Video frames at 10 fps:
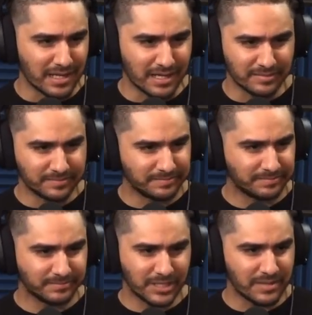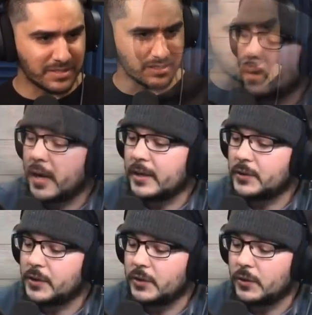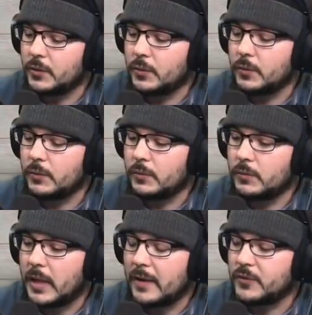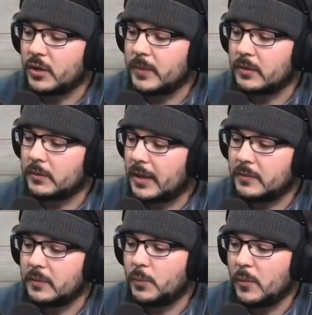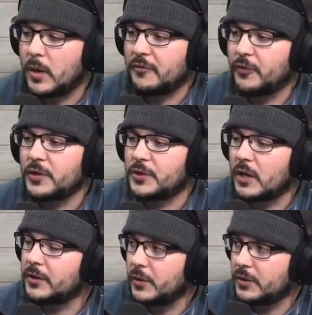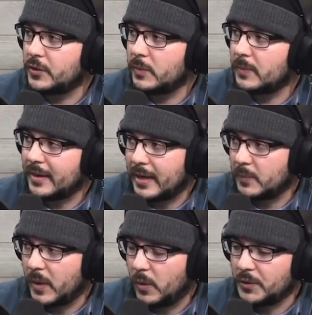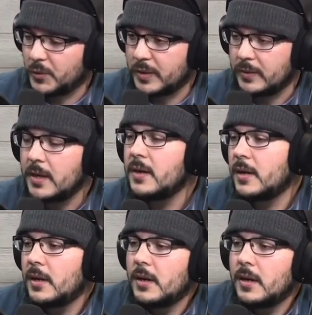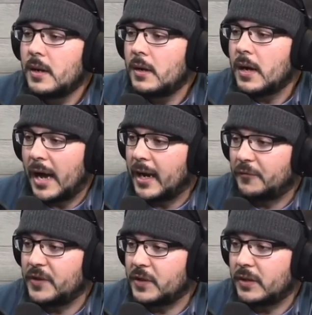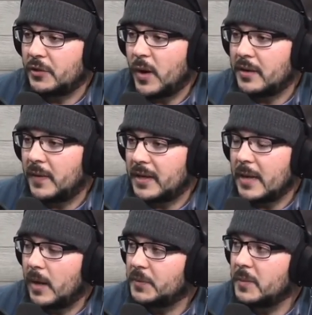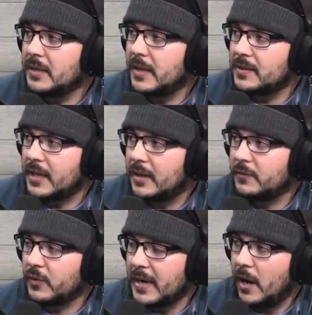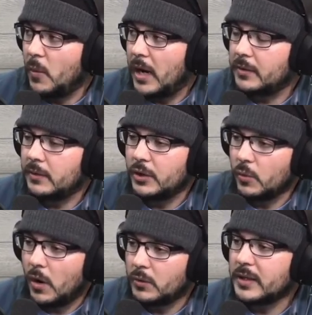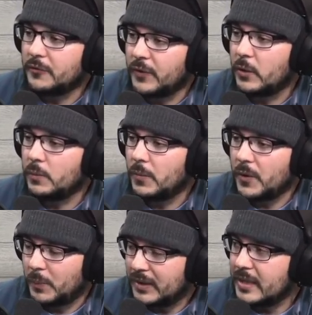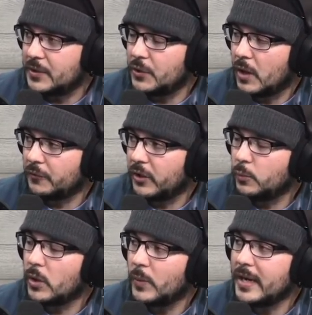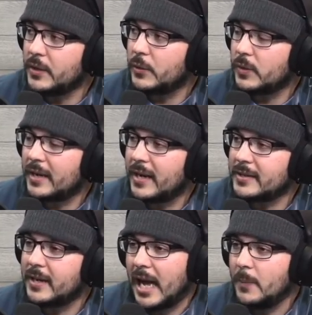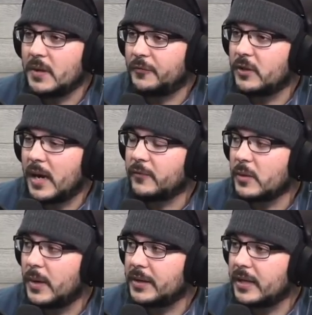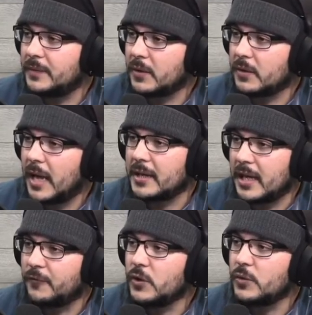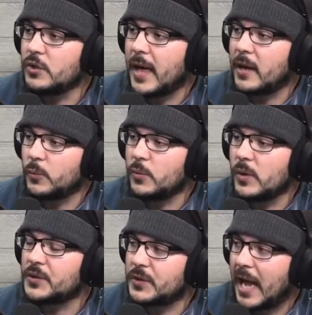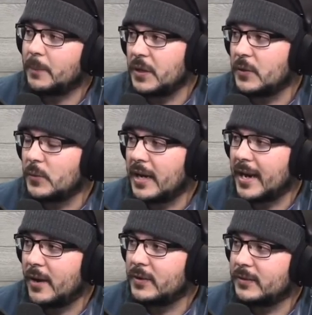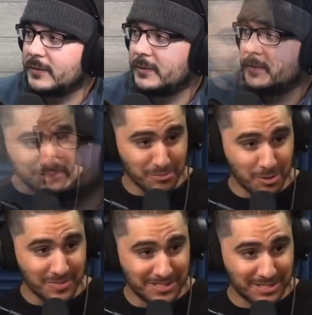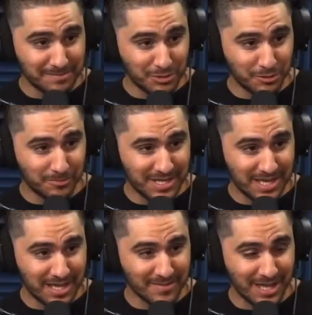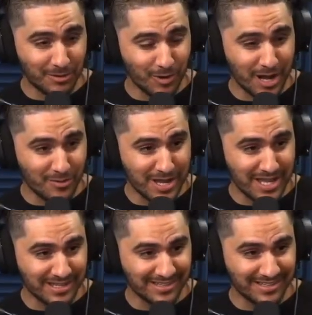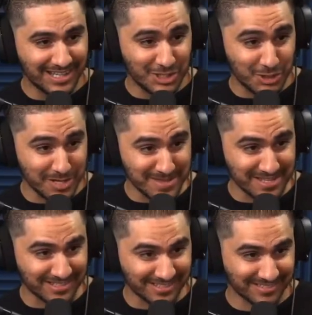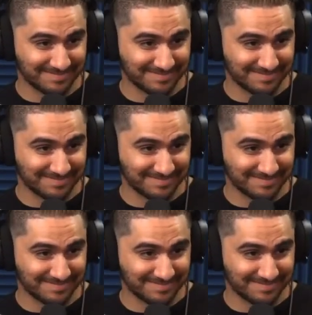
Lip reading: absolutely not. When I used to do live streaming, when I first started doing streaming back at Occupy Wall Street, I got physically threatened. They came up to me and they said, from now on, you only film the police. You don't film what we do. Yep. And I said, I'm going to film everybody. And they were like, if you do that, we will stop you. And that's the moment Tim Pool became a right-wing extremist.